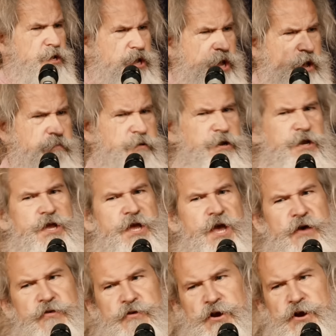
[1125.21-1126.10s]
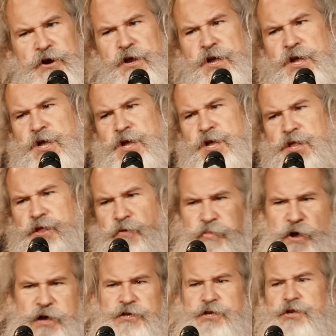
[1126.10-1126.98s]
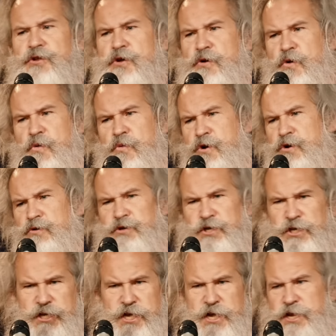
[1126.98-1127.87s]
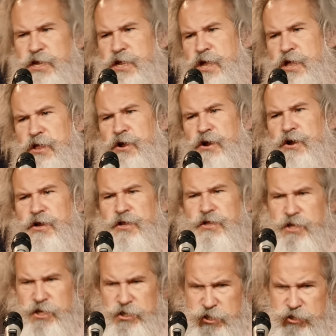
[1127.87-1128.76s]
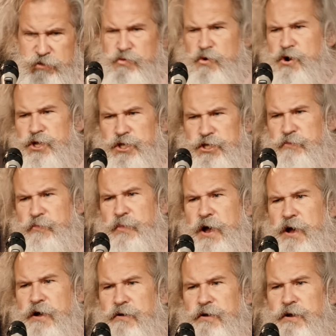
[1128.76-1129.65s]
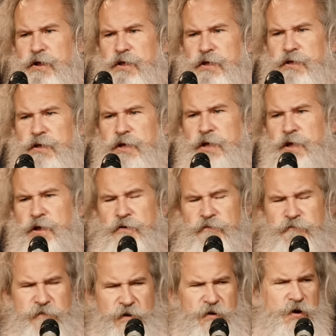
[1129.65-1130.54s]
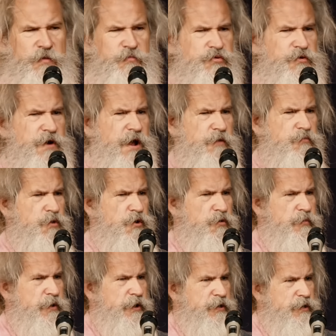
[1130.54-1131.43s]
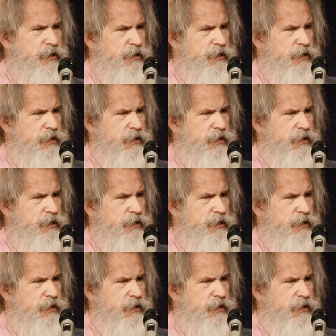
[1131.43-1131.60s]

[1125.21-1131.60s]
coming together, the best of the whole world just getting together. This is what it's about. Very proud moment.